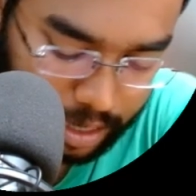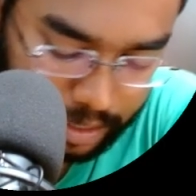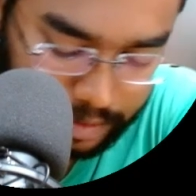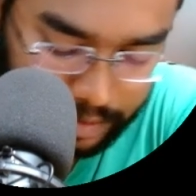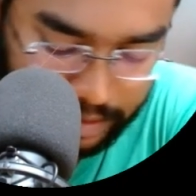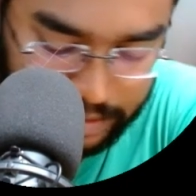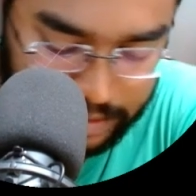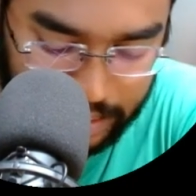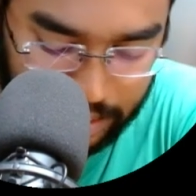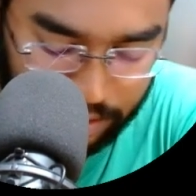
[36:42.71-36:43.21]

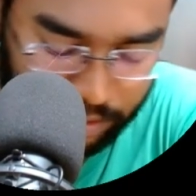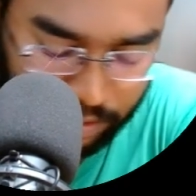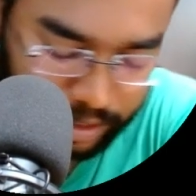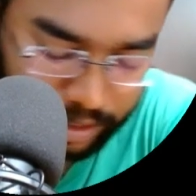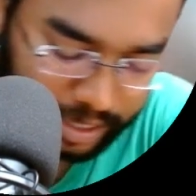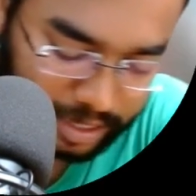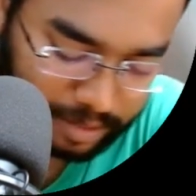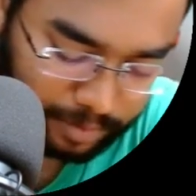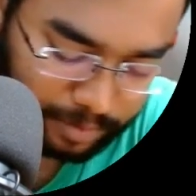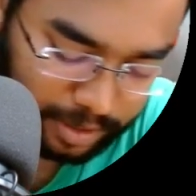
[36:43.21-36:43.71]
These are called
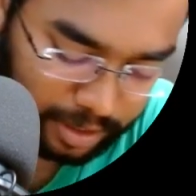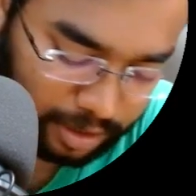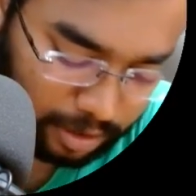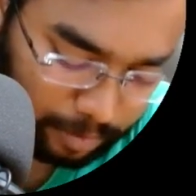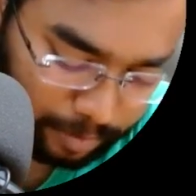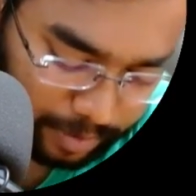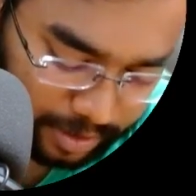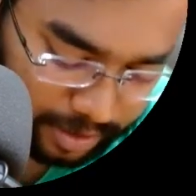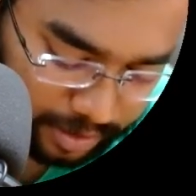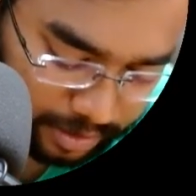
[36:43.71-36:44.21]
arithmetic
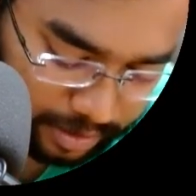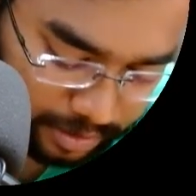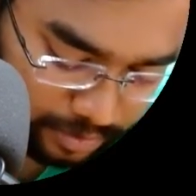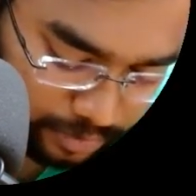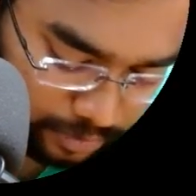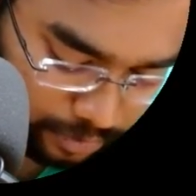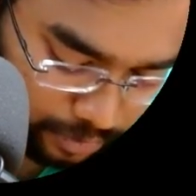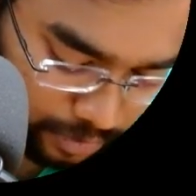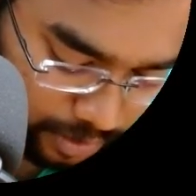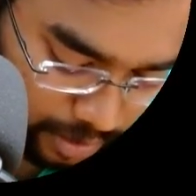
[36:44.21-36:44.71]
operators.
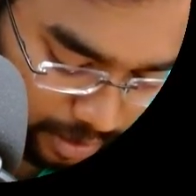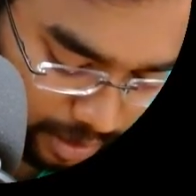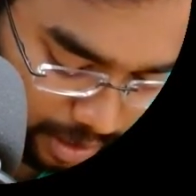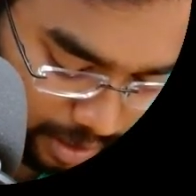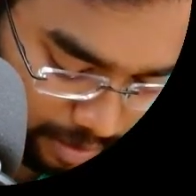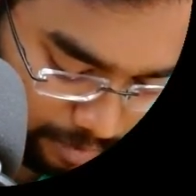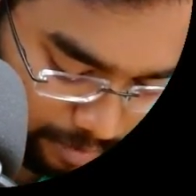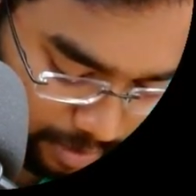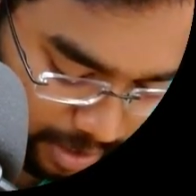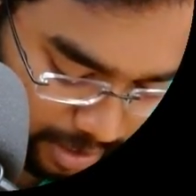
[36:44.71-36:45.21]
So here I
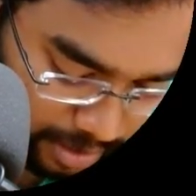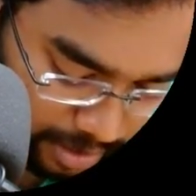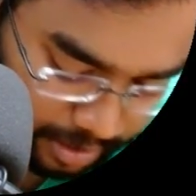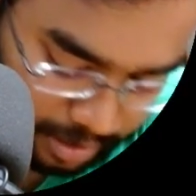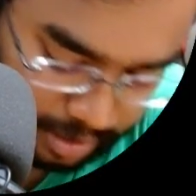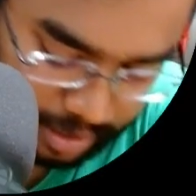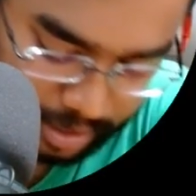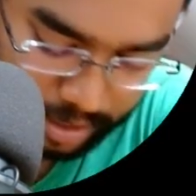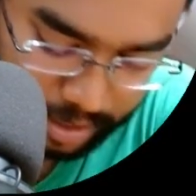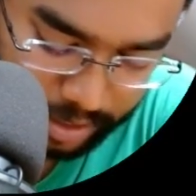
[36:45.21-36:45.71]
am
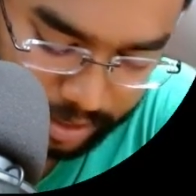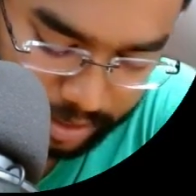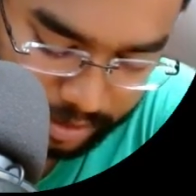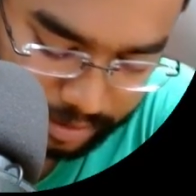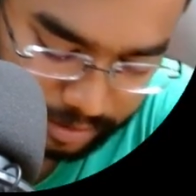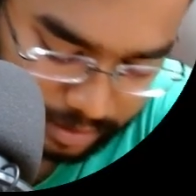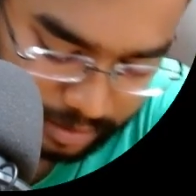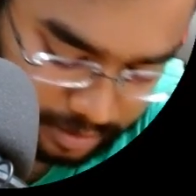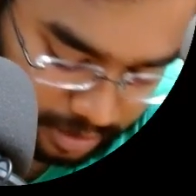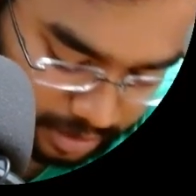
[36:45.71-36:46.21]
writing A.
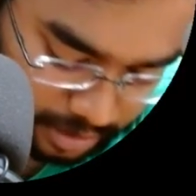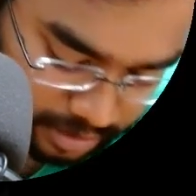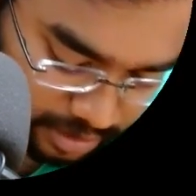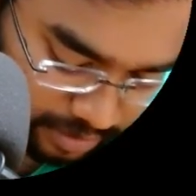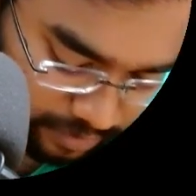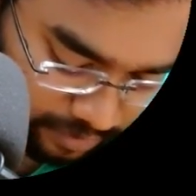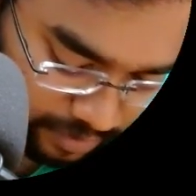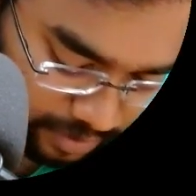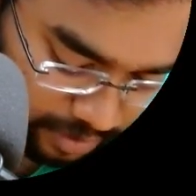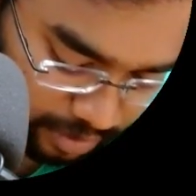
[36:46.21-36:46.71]
These are
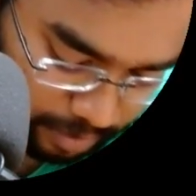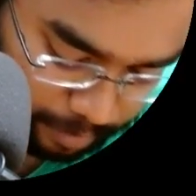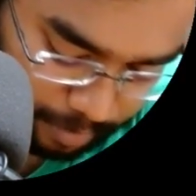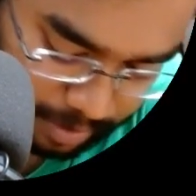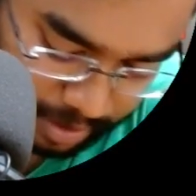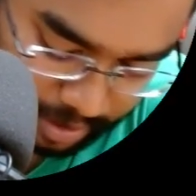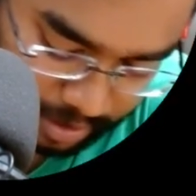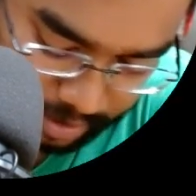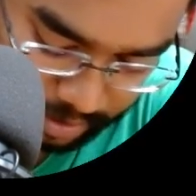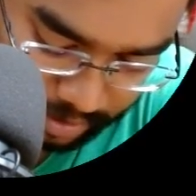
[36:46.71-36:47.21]
shifting
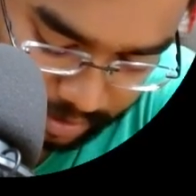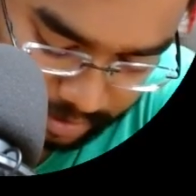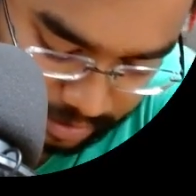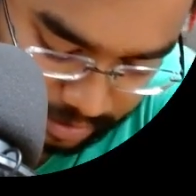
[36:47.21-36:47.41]
operators.